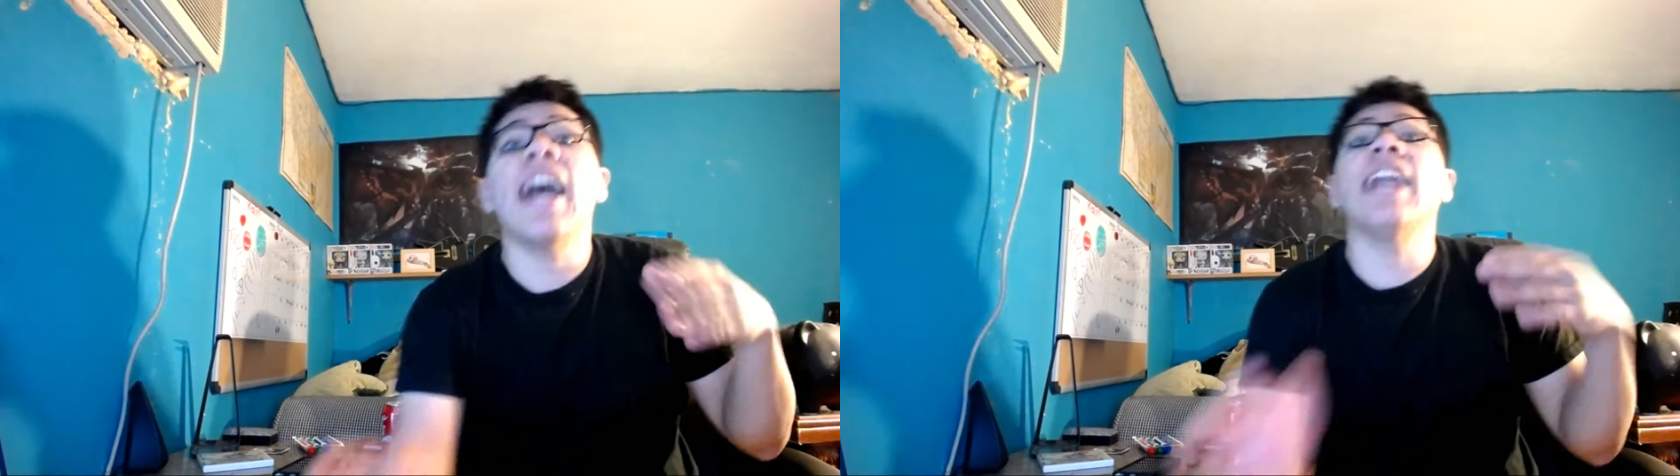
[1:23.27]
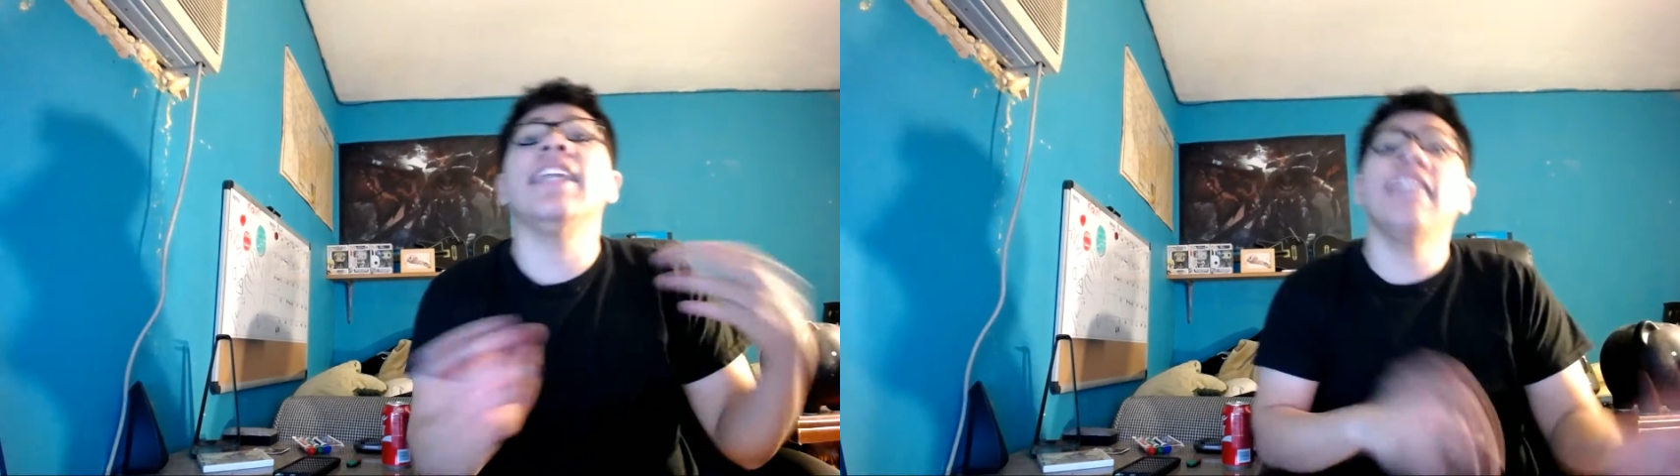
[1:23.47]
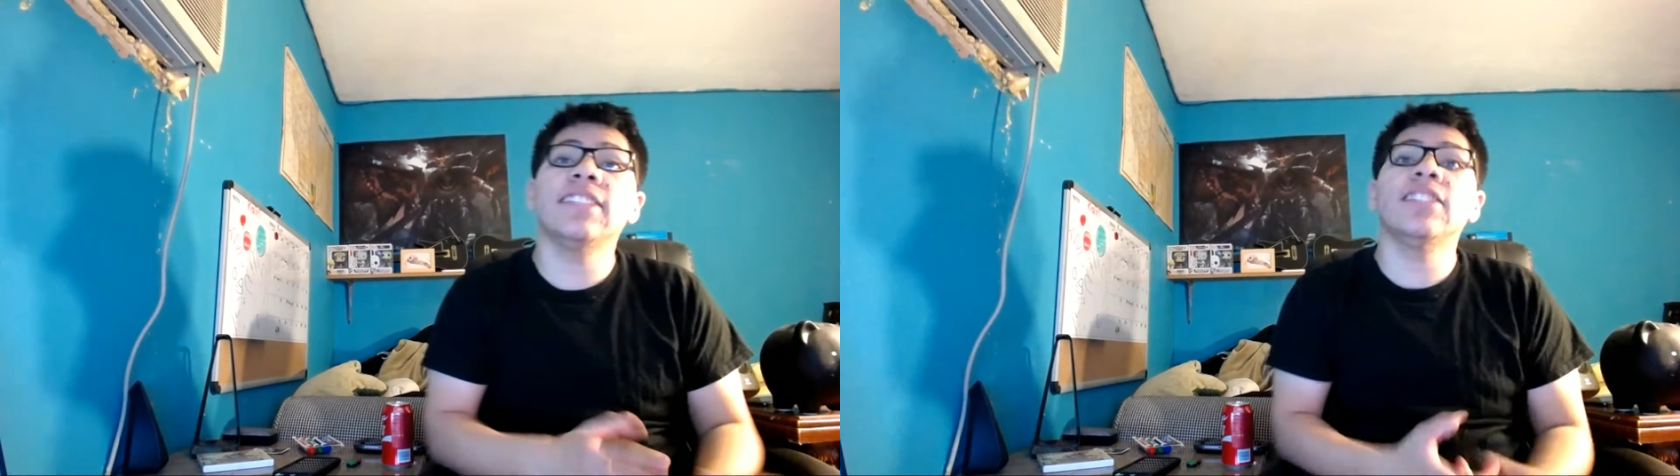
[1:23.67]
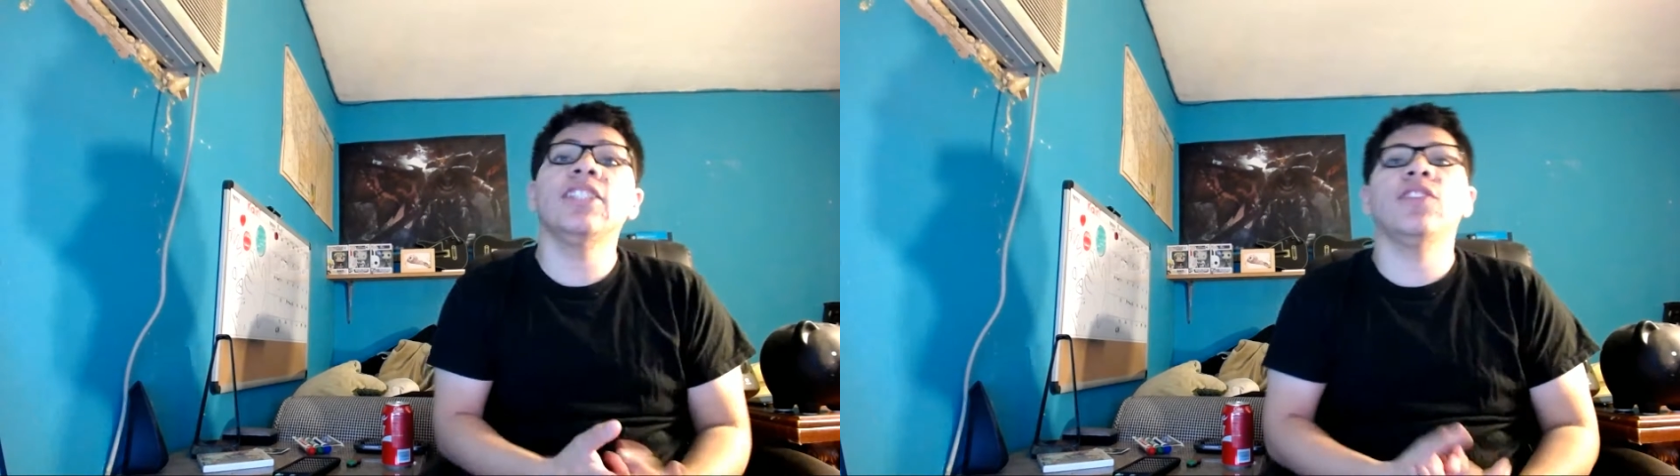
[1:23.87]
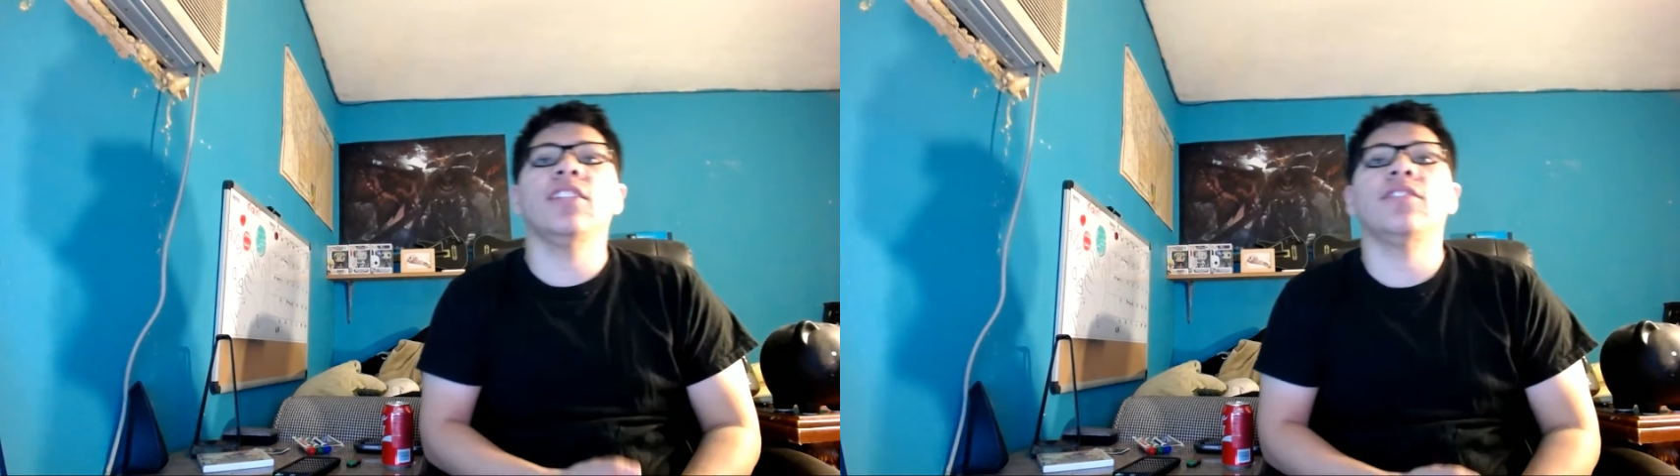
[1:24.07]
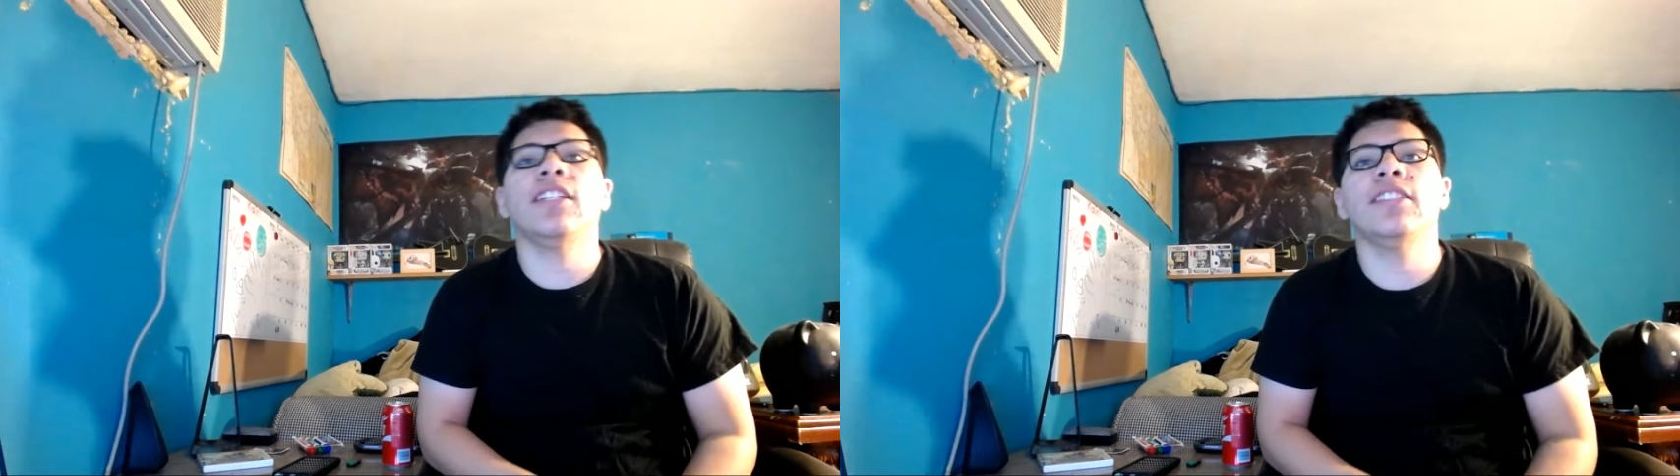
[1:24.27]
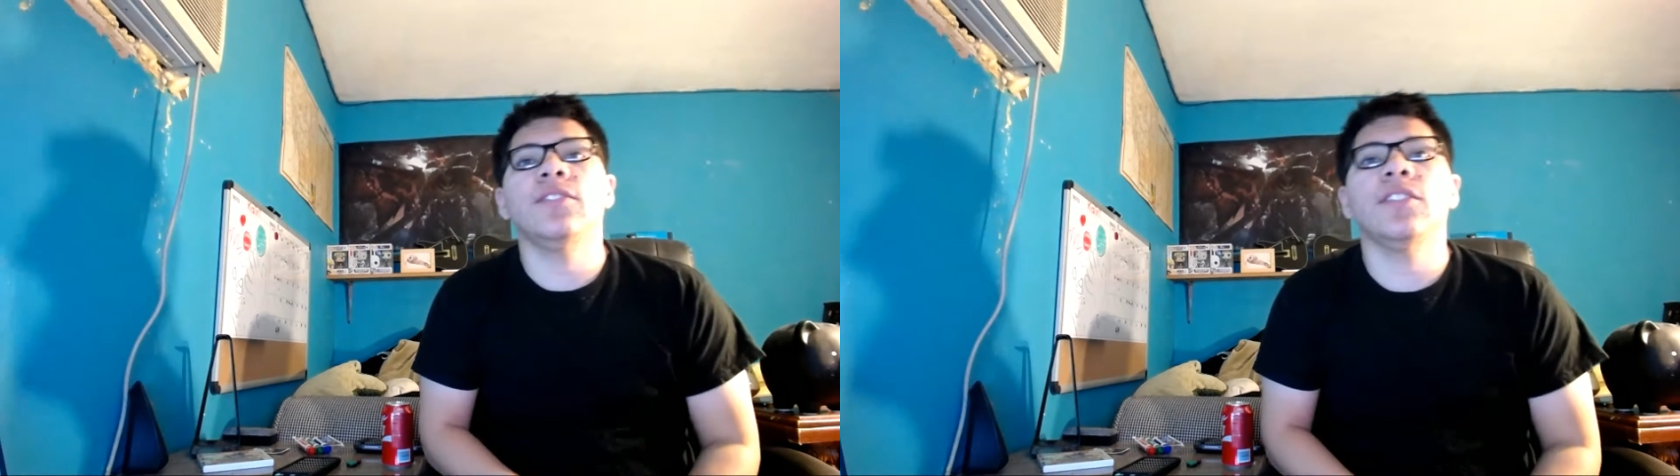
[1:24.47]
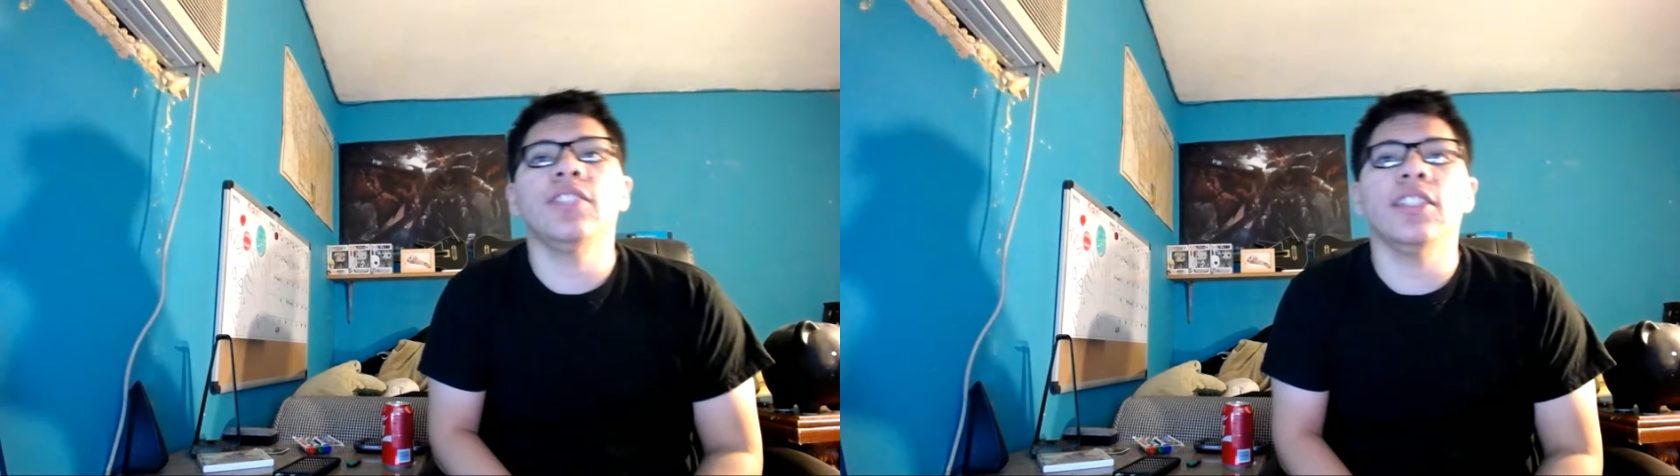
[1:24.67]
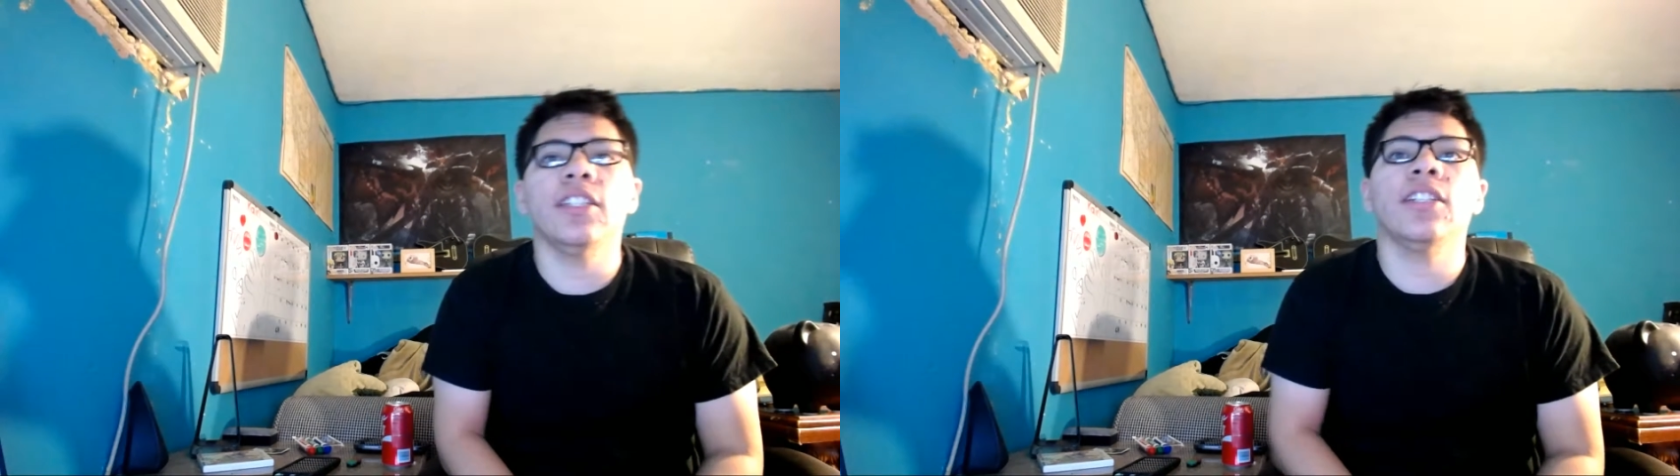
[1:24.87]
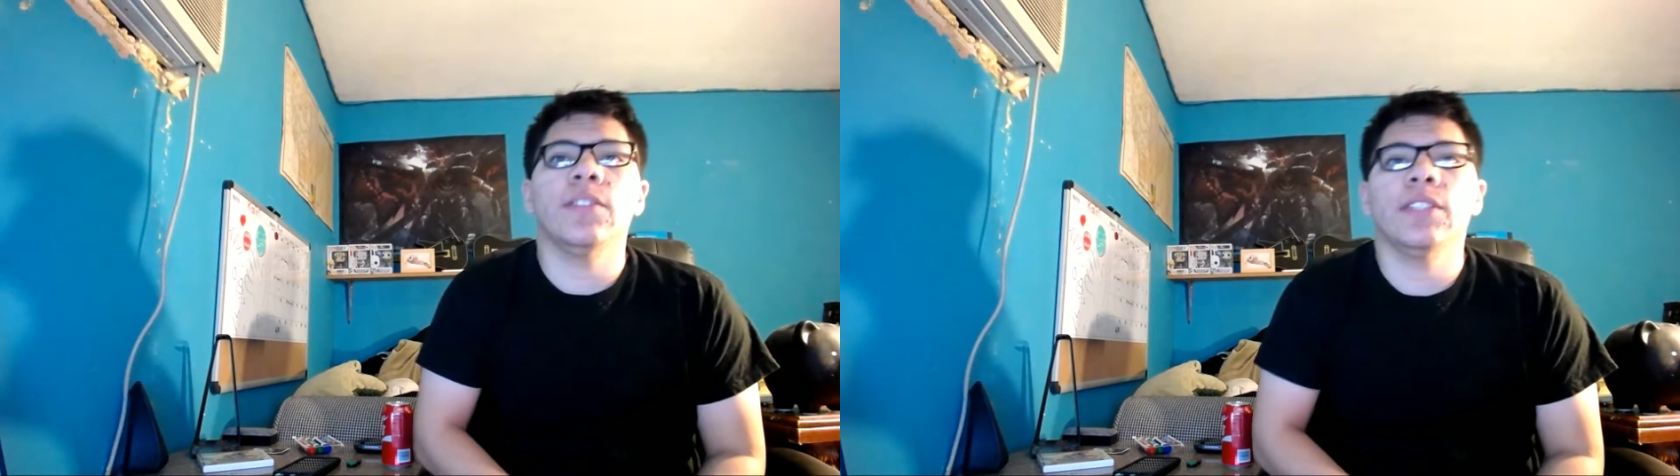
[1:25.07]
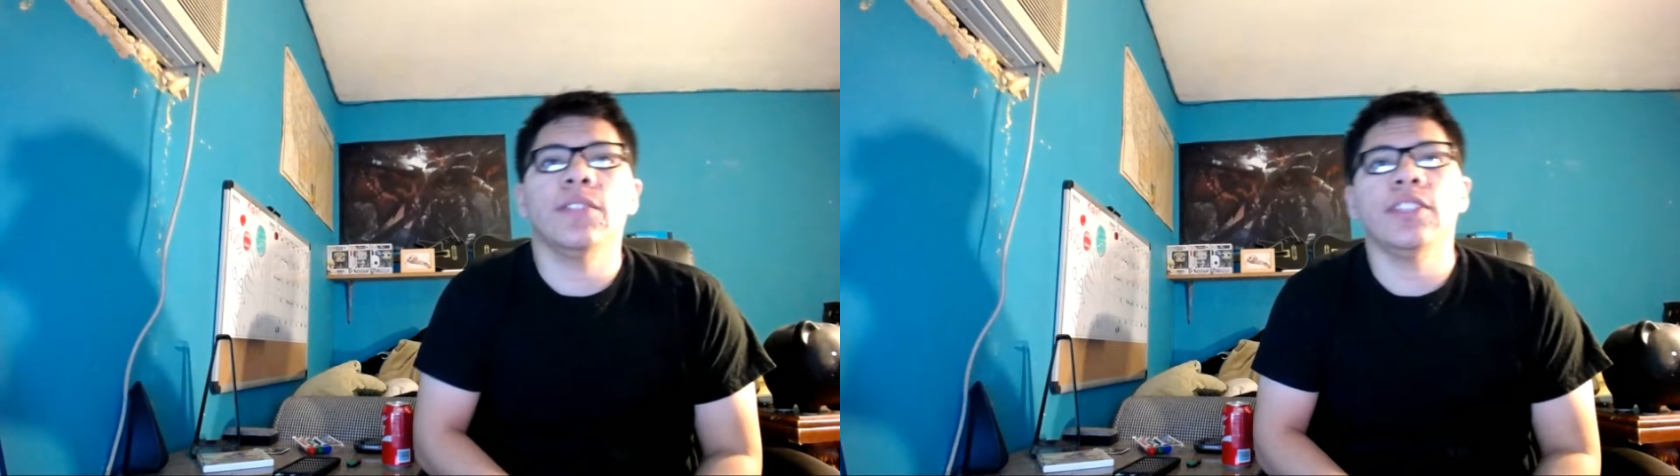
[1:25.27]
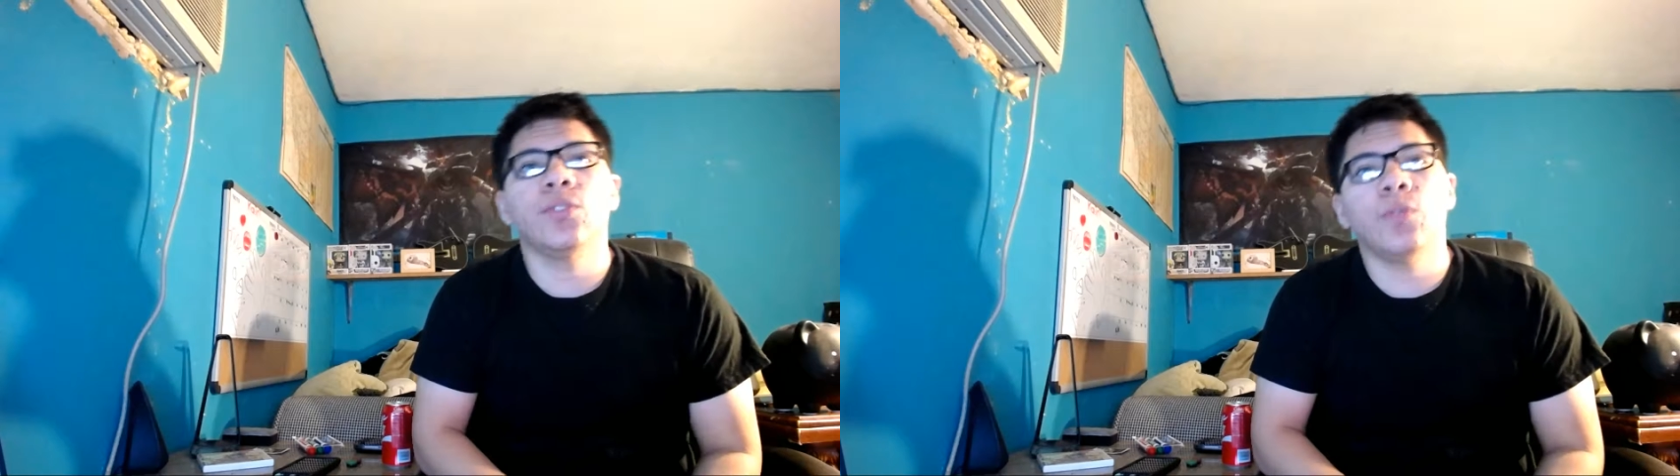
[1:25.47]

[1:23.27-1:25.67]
At yesterday's Final Fantasy 15 Uncovered event,